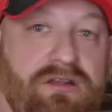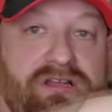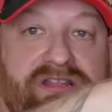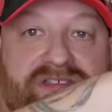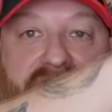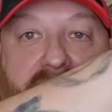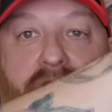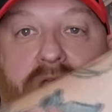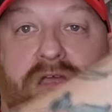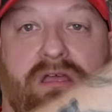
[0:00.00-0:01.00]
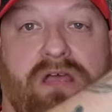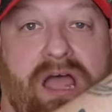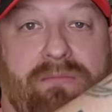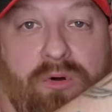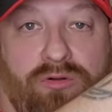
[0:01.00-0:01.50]
a look at this here.
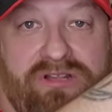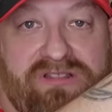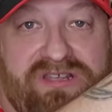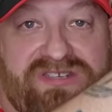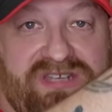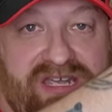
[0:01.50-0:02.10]
I molded this